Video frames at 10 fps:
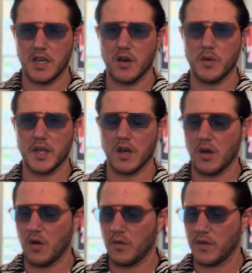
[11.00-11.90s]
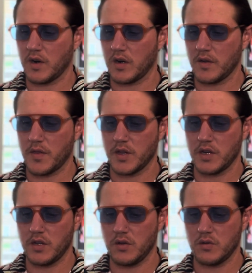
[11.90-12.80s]
going over the
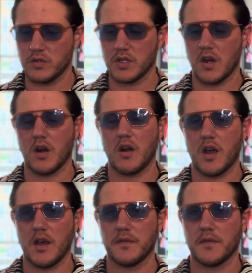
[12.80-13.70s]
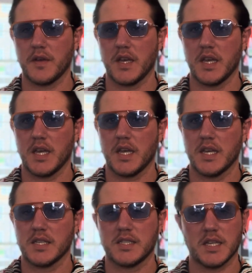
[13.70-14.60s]
new Zaharoff
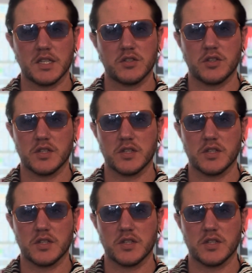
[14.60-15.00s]
Signature